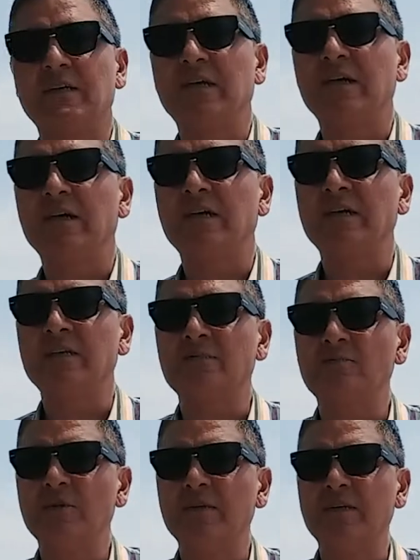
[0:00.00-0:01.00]
And
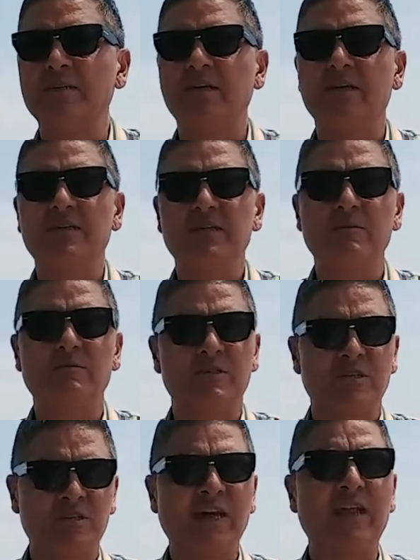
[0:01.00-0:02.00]
what they decided to do was
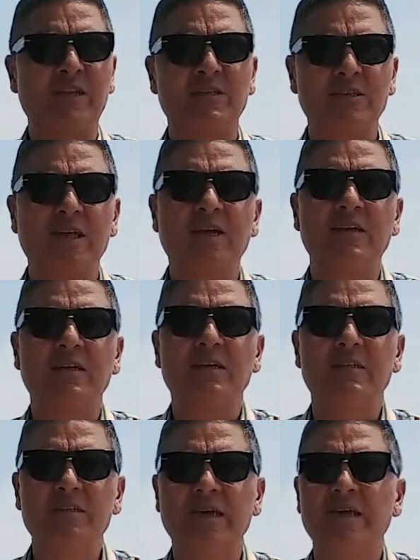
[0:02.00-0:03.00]
to challenge that and
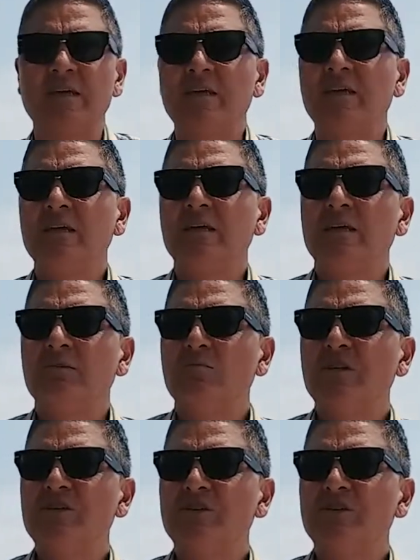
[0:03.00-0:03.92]
say, we